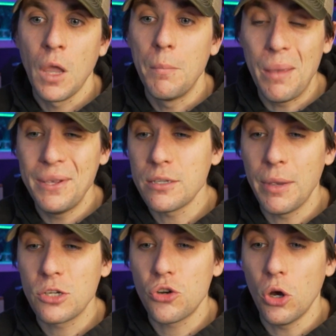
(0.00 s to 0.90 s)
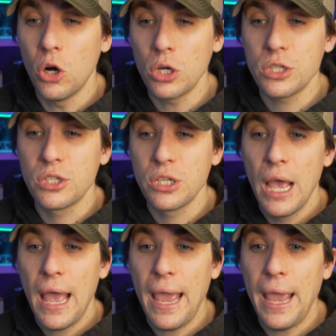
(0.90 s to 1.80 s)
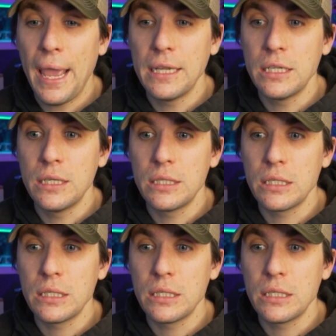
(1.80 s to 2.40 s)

maybe some extra hooks and